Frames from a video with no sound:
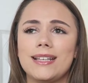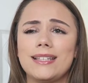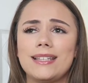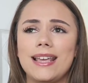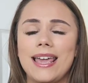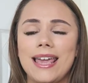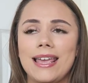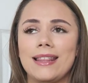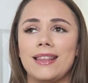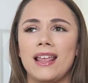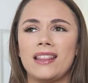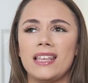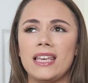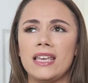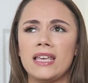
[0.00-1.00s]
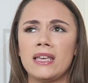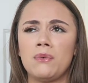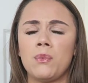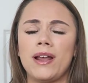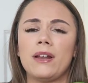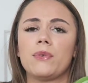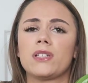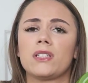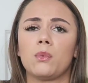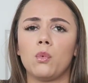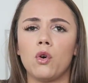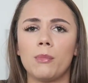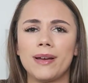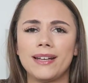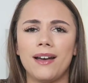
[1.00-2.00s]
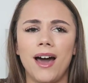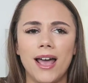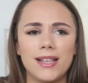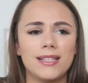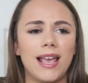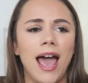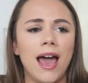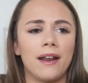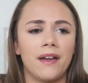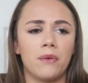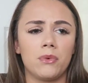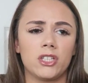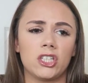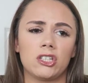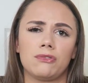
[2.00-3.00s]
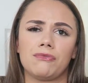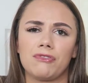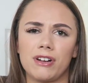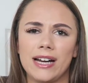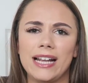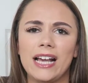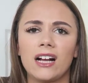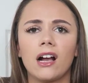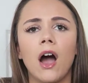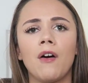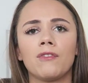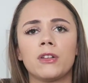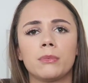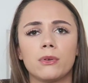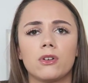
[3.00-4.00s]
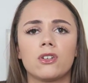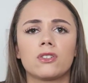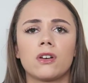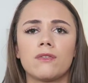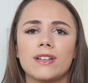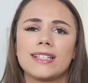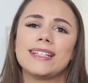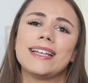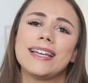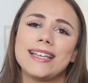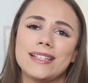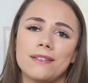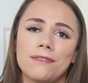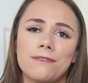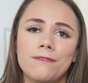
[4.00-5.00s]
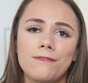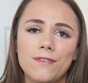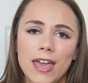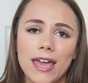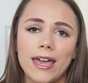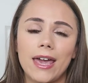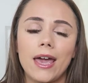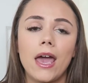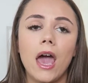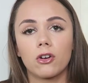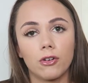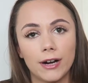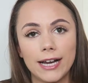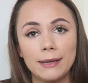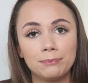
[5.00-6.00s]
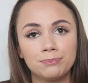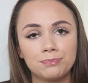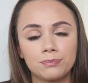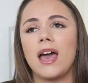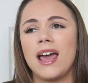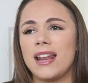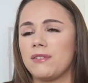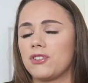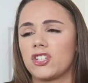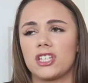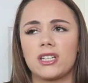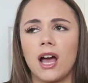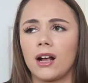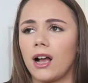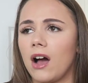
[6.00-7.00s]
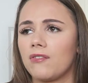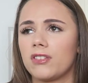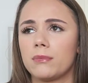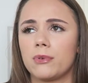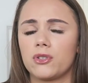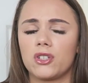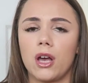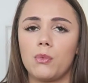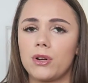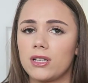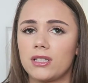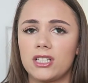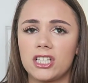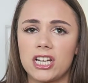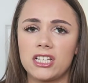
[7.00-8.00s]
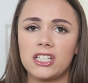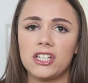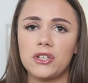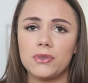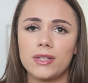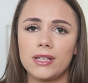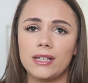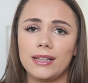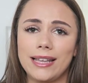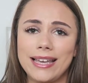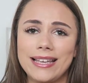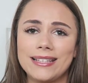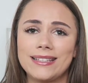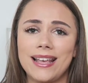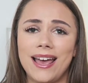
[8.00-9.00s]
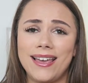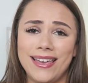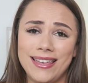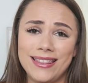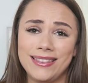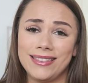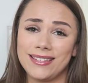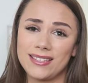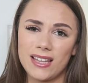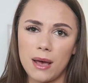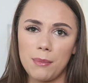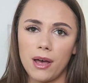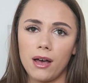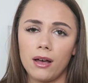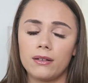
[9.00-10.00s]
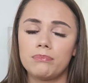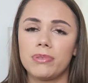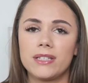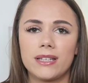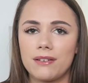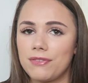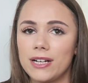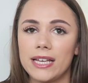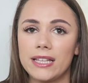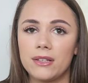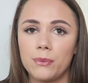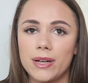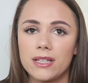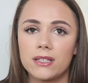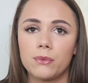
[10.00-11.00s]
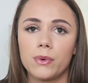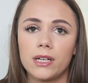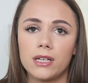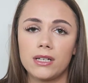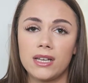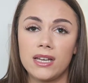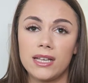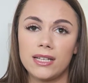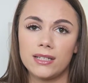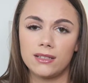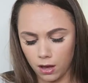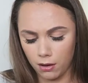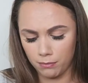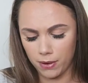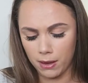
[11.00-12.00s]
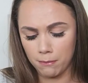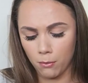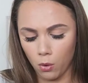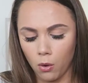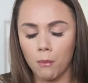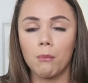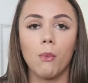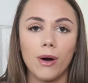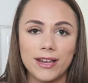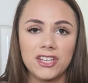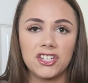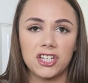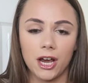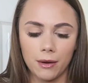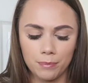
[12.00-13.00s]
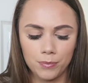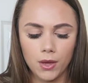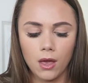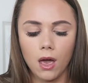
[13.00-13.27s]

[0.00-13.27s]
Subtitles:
this when it was the warmer nights, and I was just really uncomfortable because obviously it is a thick cream and it was just uncomfortable. So I wouldn't suggest using these in the summer, but definitely in the winter when you need a bit more moisture.